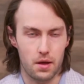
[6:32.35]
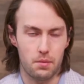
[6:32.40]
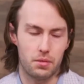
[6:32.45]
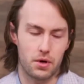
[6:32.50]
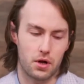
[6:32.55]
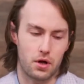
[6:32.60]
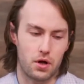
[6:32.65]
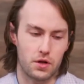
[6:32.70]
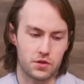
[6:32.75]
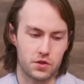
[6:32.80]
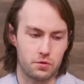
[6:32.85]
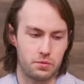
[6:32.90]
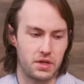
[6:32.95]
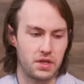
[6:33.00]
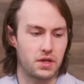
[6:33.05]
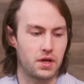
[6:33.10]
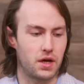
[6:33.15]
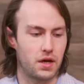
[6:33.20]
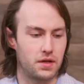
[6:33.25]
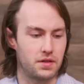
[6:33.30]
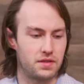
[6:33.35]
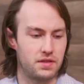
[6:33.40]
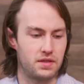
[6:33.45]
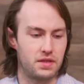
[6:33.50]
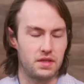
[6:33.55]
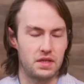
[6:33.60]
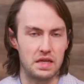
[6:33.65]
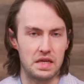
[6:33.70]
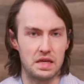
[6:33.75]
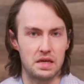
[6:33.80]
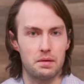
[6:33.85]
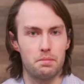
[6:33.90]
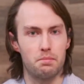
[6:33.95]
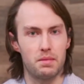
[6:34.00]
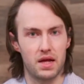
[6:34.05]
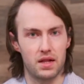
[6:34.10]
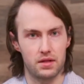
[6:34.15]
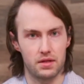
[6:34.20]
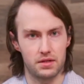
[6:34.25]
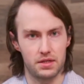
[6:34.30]
but also because the
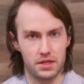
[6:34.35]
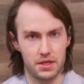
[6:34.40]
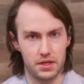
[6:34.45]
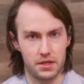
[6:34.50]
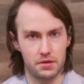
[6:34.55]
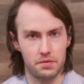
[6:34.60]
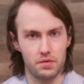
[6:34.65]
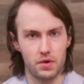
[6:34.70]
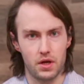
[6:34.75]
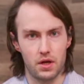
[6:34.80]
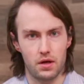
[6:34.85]
melody